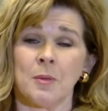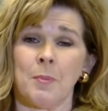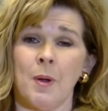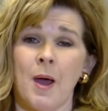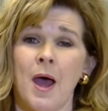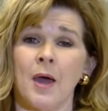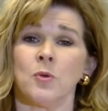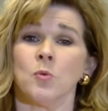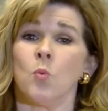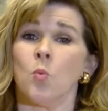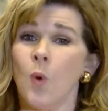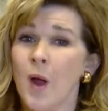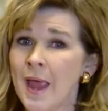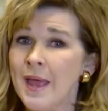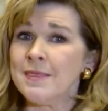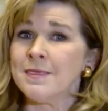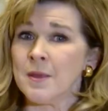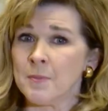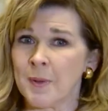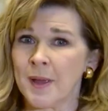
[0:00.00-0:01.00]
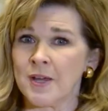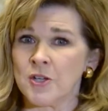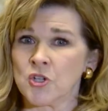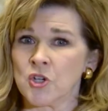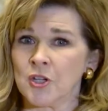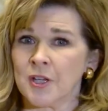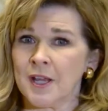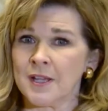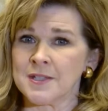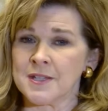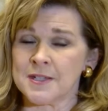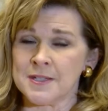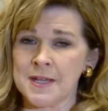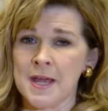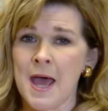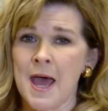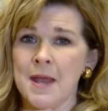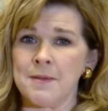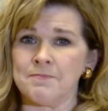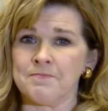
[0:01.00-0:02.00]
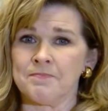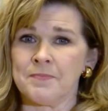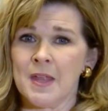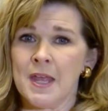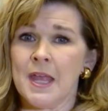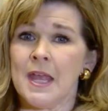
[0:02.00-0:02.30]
upon when the patient gets it done.